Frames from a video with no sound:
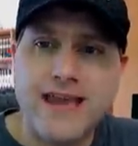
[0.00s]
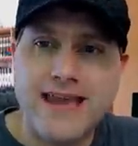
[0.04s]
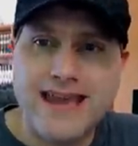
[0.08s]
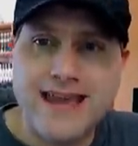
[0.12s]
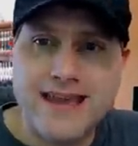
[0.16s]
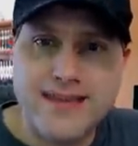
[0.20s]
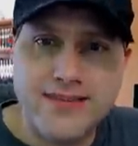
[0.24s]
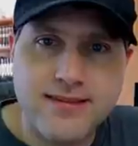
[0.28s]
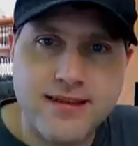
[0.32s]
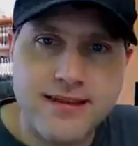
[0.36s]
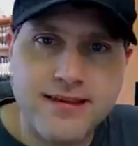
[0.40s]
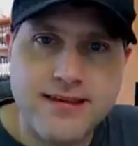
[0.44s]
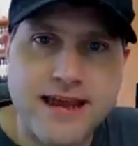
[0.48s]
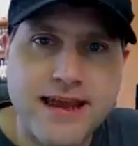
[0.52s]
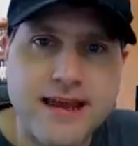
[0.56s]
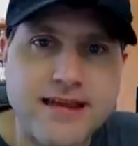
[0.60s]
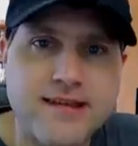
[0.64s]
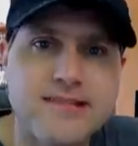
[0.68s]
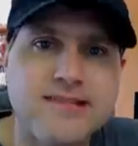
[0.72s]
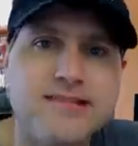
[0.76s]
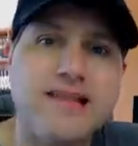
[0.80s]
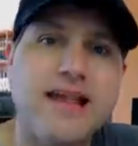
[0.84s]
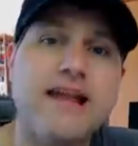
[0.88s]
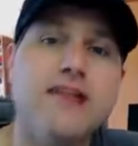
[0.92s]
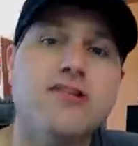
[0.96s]
in the
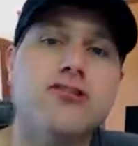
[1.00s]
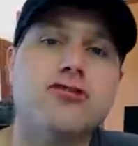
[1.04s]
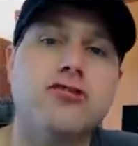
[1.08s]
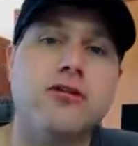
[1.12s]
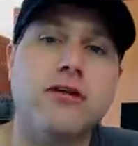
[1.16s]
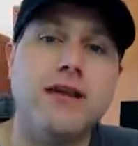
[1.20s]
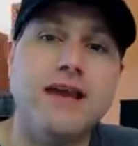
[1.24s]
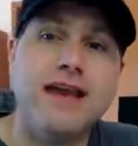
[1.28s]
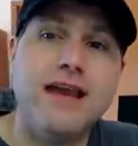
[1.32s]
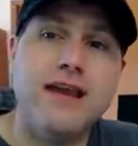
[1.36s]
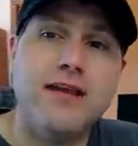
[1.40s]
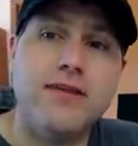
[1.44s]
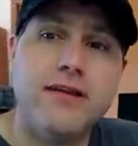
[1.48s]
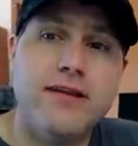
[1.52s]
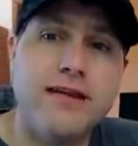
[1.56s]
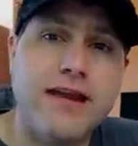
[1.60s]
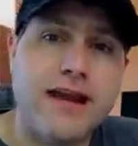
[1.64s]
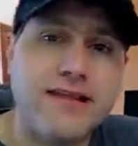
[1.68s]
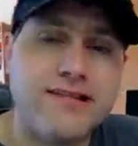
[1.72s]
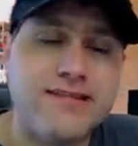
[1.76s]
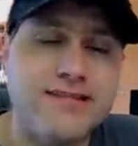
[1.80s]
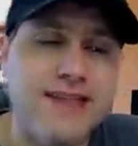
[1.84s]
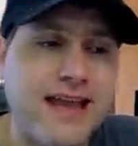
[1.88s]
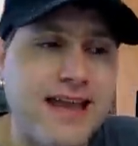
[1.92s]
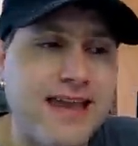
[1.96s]
next century, in the
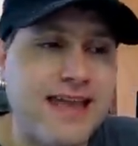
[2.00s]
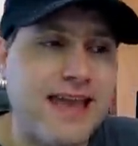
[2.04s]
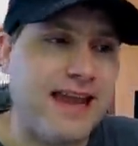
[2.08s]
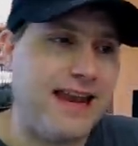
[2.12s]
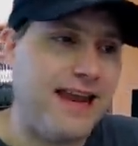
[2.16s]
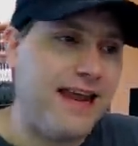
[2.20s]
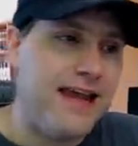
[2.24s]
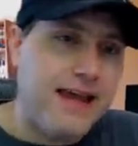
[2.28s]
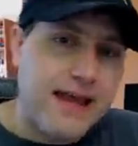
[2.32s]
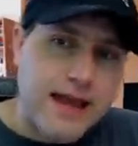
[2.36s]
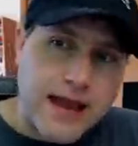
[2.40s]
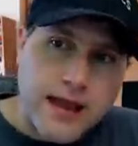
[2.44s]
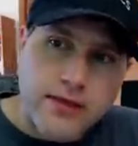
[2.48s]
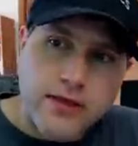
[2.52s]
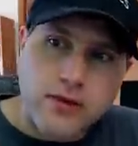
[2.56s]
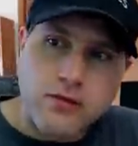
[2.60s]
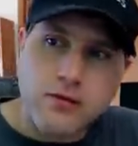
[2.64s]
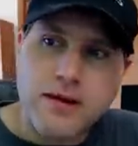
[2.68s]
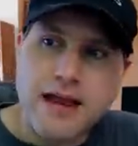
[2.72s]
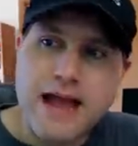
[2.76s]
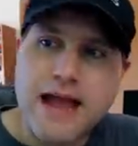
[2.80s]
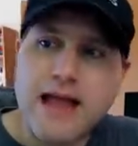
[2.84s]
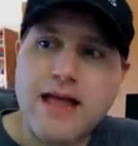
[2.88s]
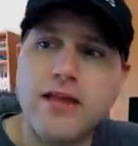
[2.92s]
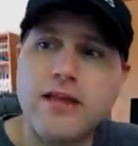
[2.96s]
next decade. And the
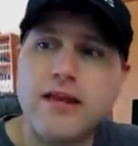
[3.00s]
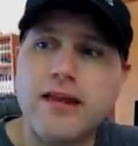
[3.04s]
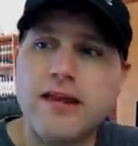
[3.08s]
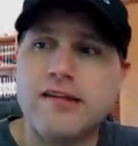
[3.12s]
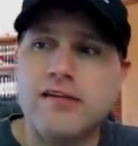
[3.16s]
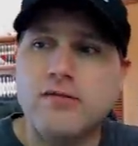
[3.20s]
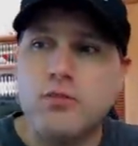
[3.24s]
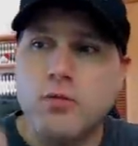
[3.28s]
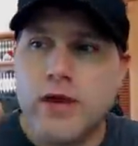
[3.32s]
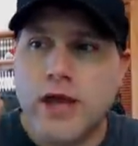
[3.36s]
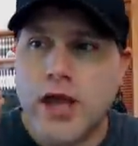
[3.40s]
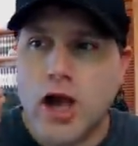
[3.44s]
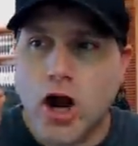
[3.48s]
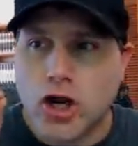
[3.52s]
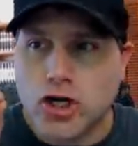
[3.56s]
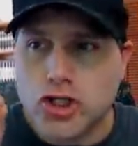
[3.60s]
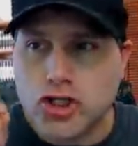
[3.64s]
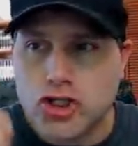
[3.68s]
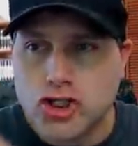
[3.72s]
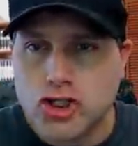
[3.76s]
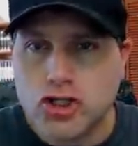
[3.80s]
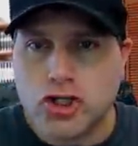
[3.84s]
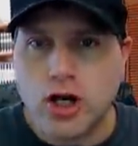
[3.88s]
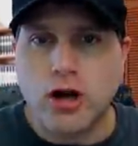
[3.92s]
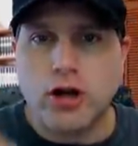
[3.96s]
reality is, we are
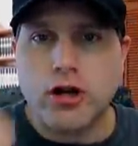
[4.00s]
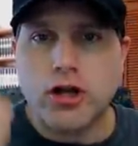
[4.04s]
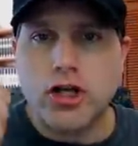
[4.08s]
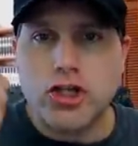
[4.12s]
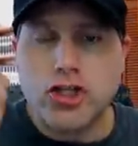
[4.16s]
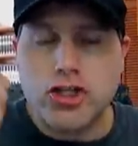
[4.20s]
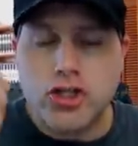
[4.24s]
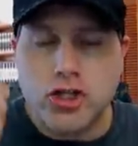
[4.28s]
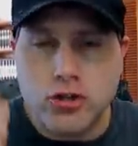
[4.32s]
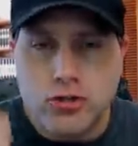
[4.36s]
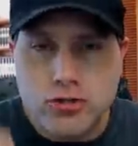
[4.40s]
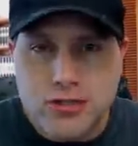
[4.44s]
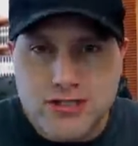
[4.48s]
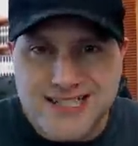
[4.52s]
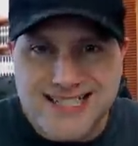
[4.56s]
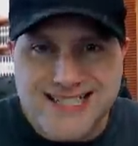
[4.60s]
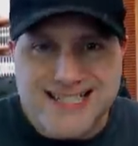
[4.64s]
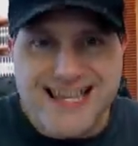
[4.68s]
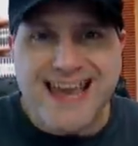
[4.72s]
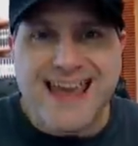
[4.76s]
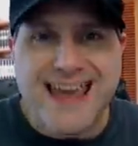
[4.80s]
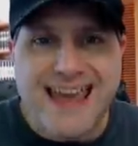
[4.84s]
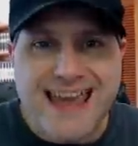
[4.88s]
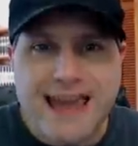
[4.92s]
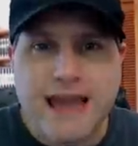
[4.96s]
starting to
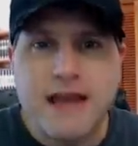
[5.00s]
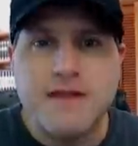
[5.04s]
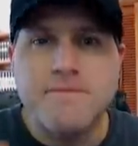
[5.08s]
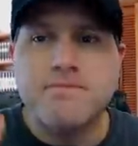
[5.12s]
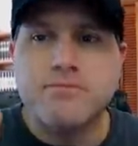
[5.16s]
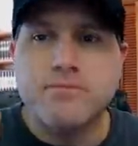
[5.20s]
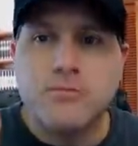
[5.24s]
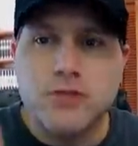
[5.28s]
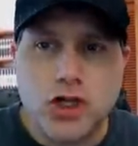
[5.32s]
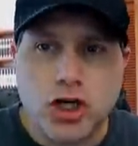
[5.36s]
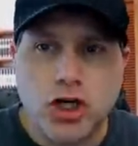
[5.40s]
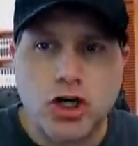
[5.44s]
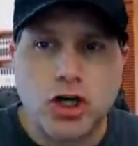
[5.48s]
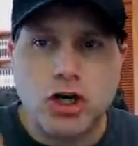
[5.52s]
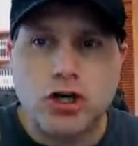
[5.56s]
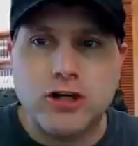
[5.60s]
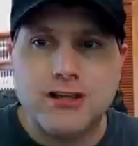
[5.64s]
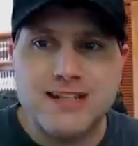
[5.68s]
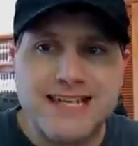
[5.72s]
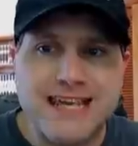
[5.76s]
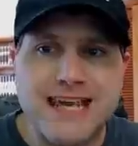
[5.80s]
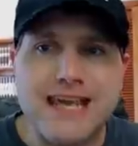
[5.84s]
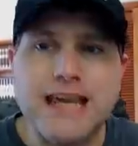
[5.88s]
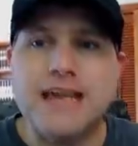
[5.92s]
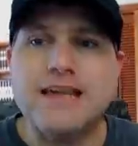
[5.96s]
see
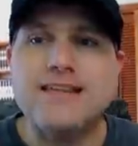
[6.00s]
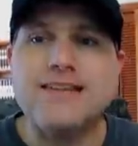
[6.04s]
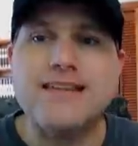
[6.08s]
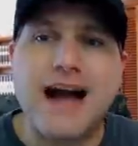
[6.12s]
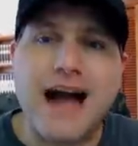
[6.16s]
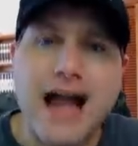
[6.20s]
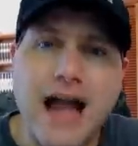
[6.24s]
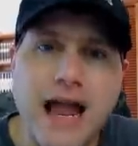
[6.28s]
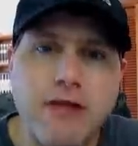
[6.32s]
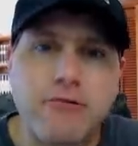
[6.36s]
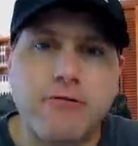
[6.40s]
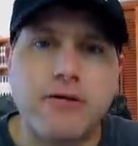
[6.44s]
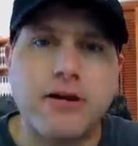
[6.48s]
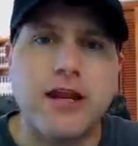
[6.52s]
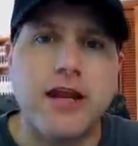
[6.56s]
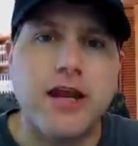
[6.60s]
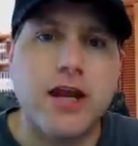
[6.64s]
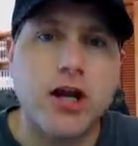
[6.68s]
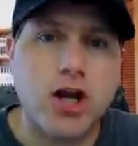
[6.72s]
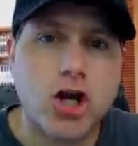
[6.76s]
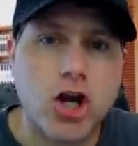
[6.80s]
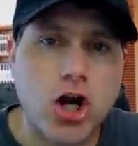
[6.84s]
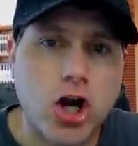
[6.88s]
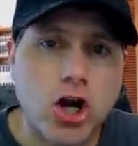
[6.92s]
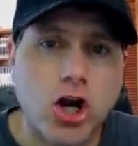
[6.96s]
turnkey tyranny
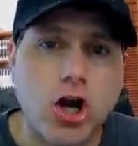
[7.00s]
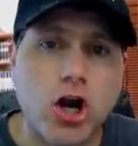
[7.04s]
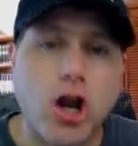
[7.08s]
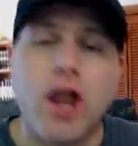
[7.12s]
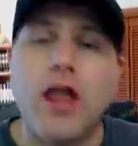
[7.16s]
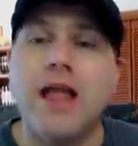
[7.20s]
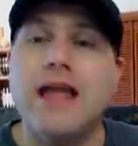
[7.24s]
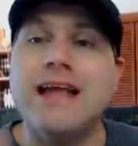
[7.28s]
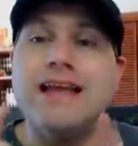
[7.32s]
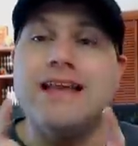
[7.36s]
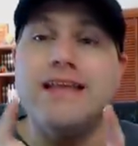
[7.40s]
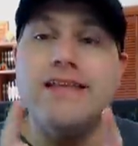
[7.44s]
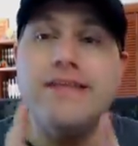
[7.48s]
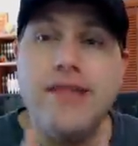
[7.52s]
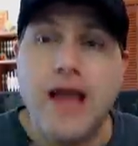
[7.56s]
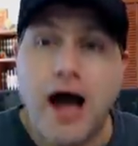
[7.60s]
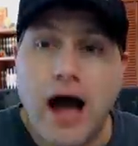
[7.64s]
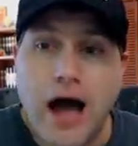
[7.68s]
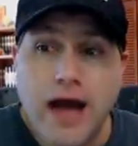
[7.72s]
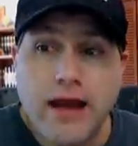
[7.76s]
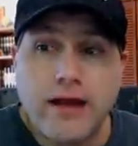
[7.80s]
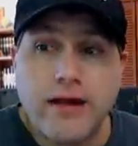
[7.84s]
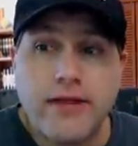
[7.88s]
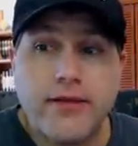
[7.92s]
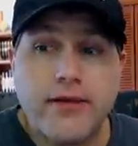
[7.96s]
occur,
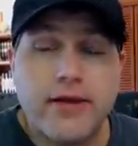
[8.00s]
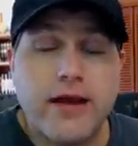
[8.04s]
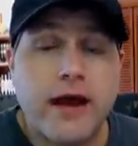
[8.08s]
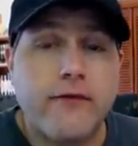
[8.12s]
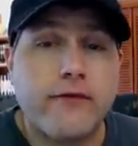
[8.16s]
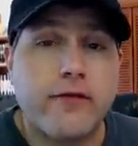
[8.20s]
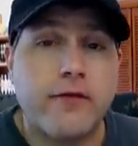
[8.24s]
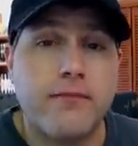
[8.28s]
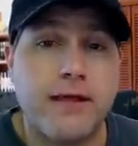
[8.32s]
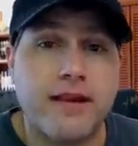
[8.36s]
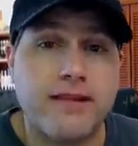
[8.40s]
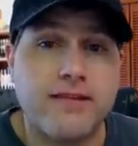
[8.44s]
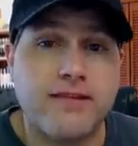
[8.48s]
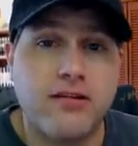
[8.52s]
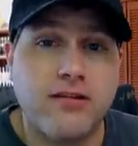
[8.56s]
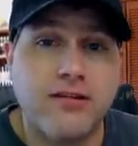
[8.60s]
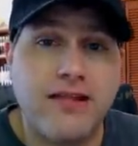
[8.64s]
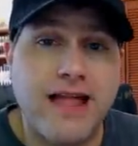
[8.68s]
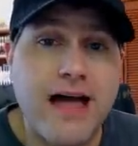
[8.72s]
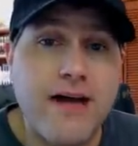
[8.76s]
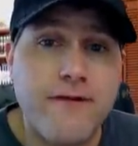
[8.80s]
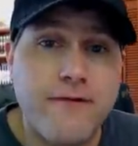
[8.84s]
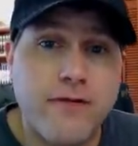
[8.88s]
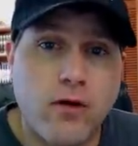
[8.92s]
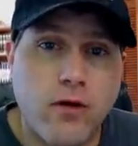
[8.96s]
not on the governmental
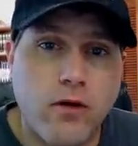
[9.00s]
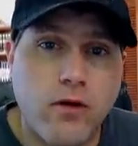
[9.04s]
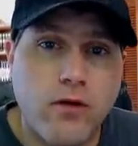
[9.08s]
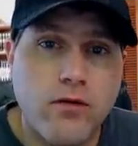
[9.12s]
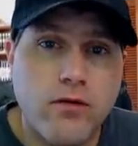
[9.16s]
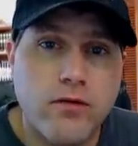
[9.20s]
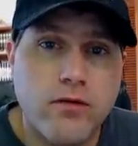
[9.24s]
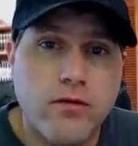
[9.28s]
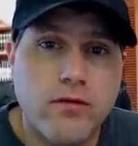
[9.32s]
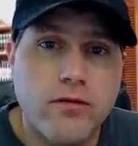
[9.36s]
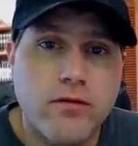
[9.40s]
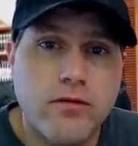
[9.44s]
level,